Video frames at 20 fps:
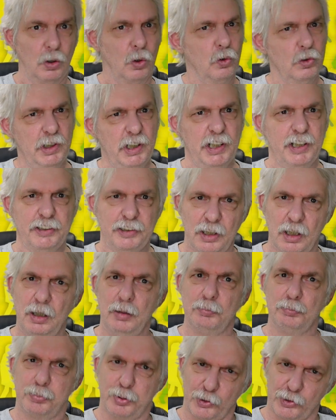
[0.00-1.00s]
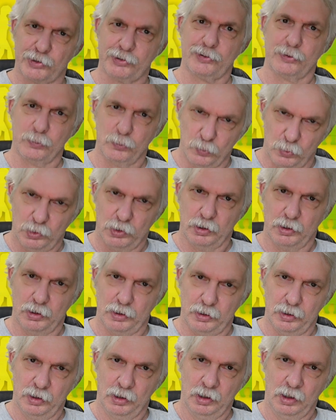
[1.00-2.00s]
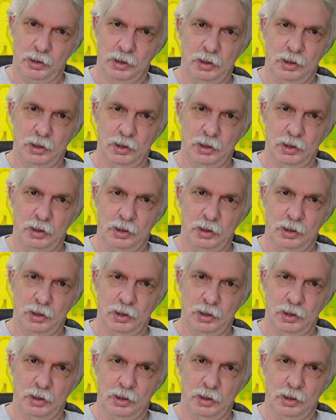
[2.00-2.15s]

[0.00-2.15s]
Only a dumb person would.